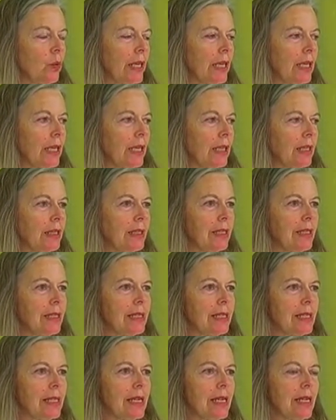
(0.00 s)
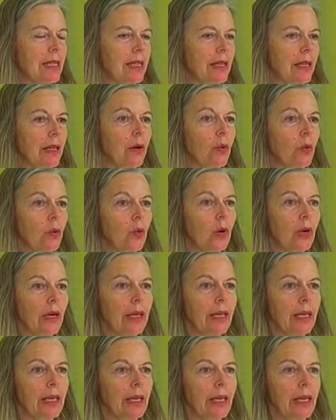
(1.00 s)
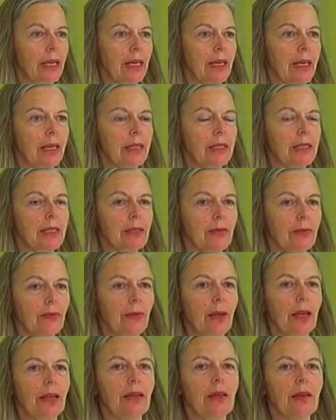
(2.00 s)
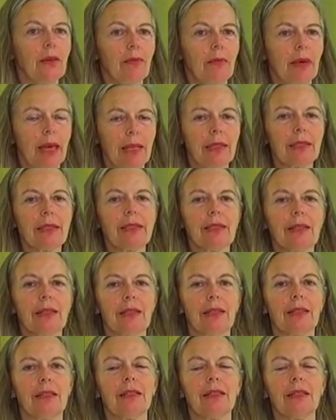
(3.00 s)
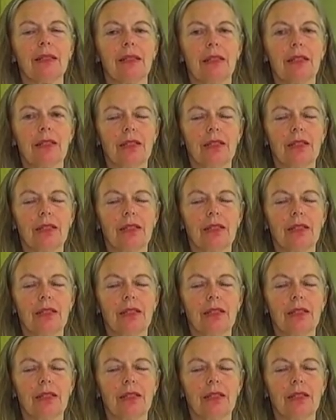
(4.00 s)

we can see that what is fundamental